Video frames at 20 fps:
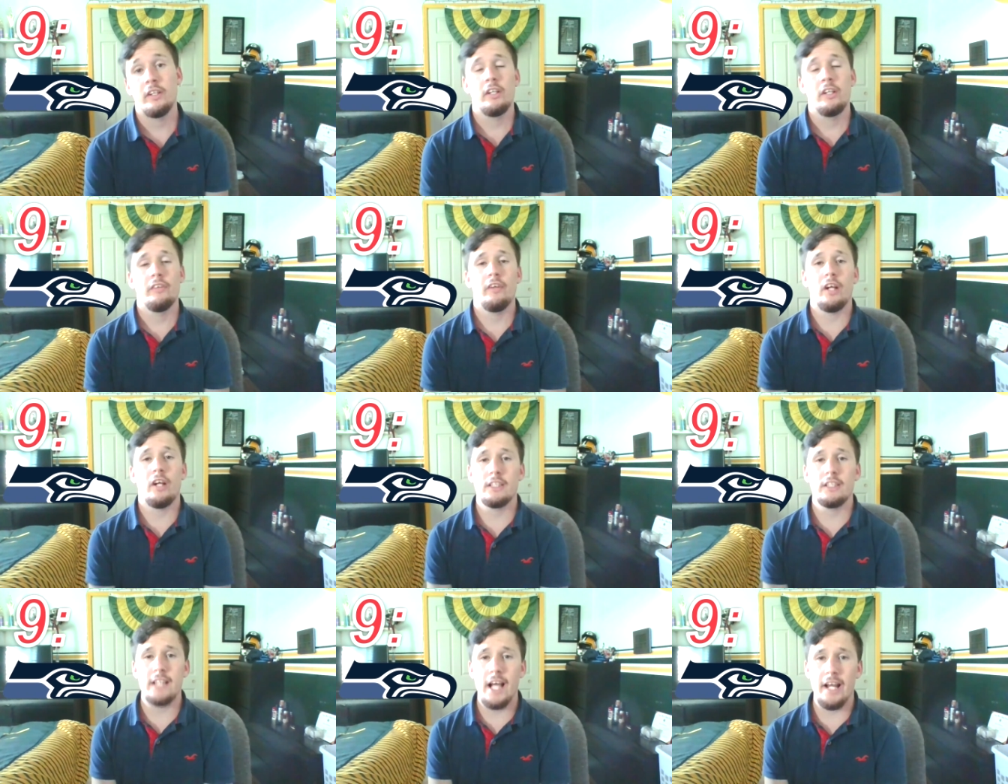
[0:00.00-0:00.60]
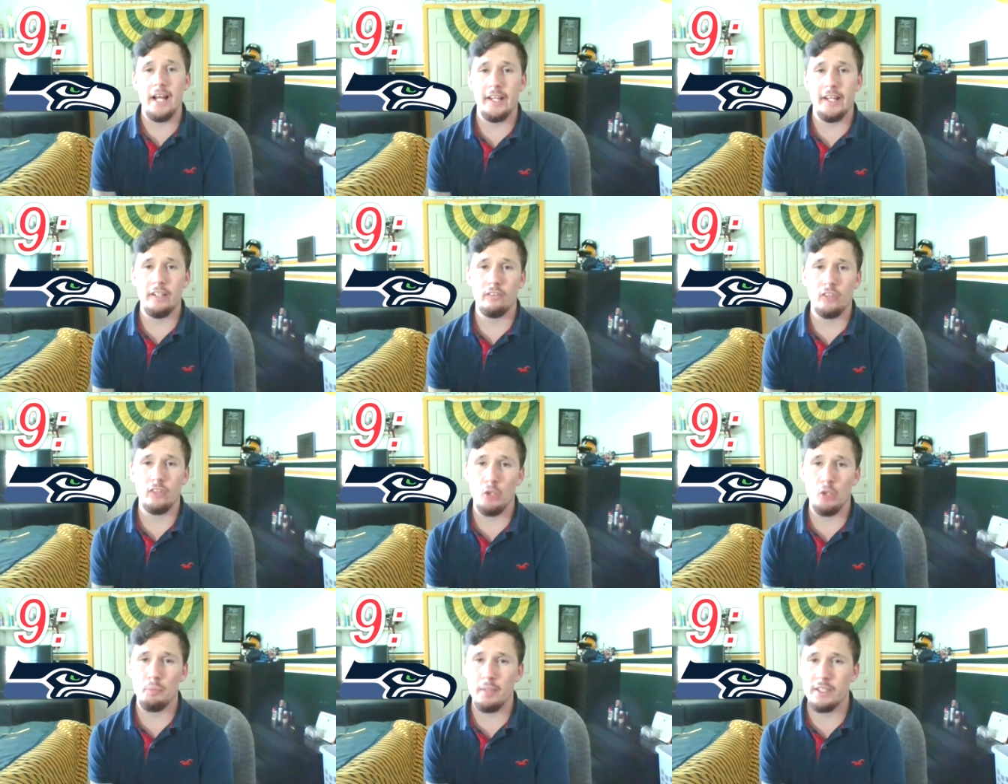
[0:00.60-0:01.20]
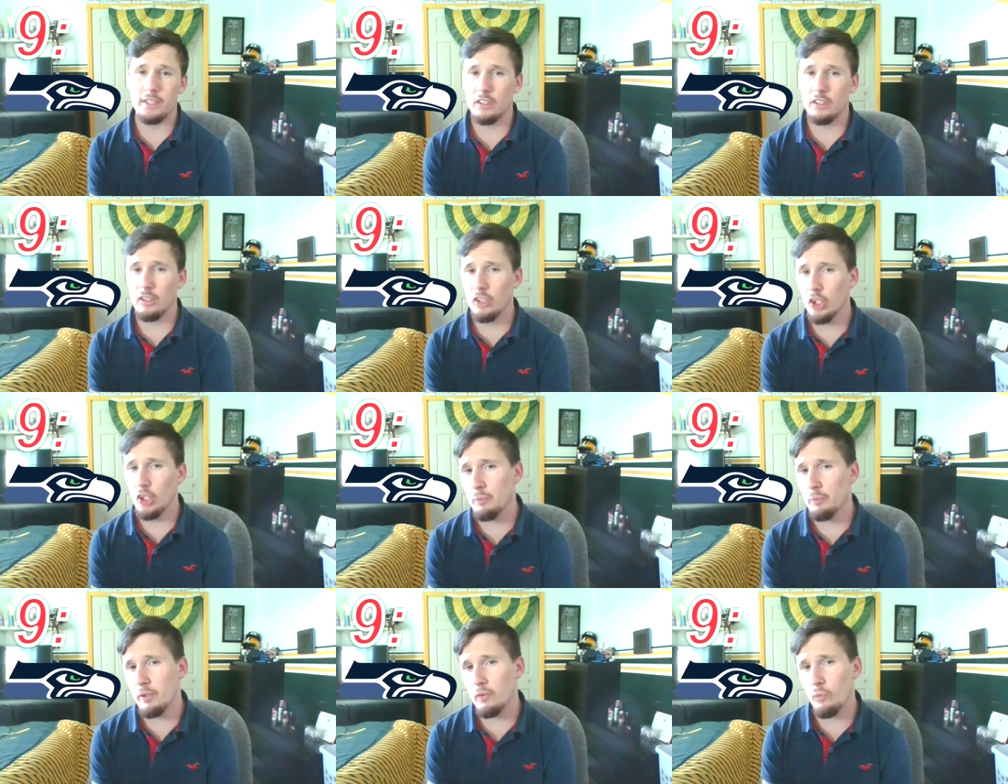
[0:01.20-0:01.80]
Their tight end group is a
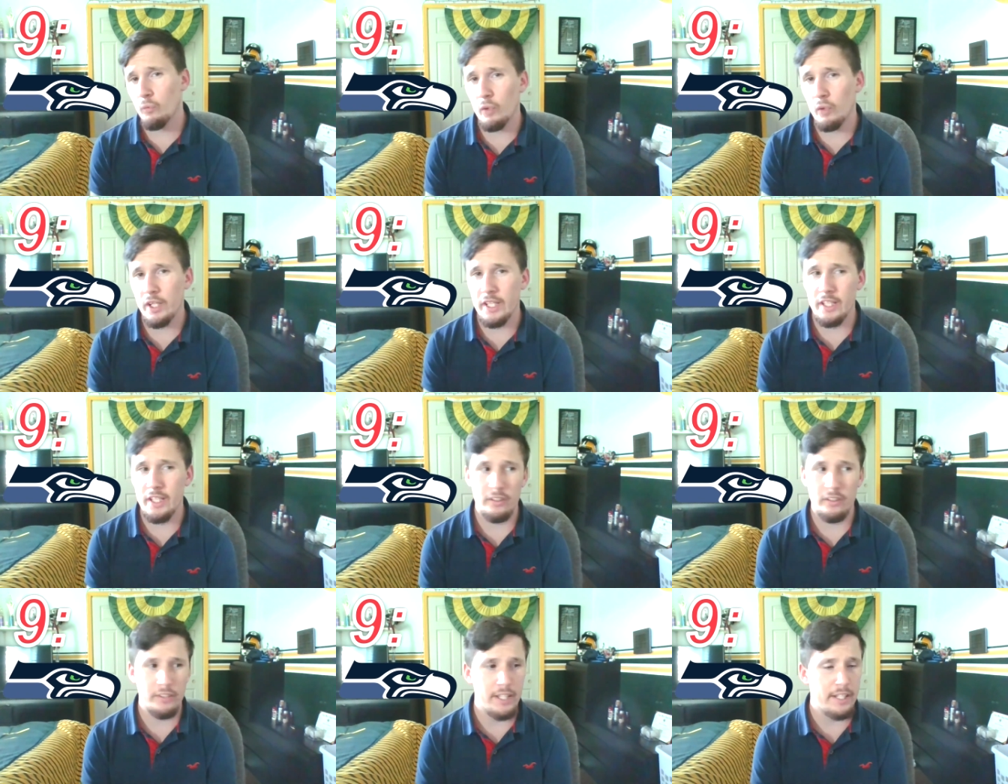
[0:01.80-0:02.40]
little bit weak.